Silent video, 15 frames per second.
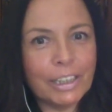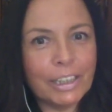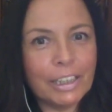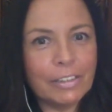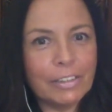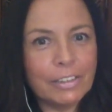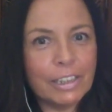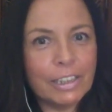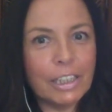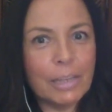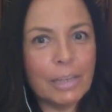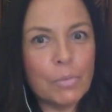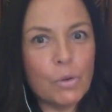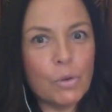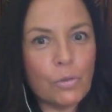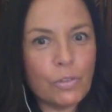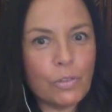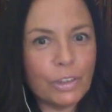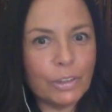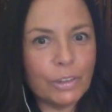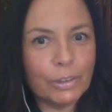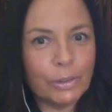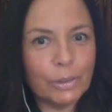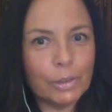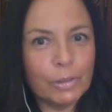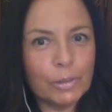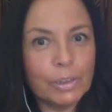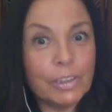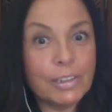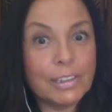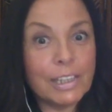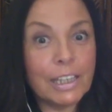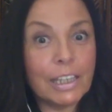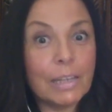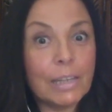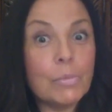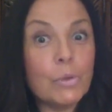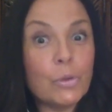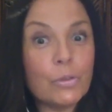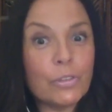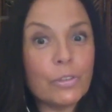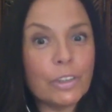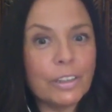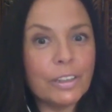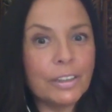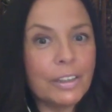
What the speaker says: it's like a movie, you know what I mean? It's like a movie.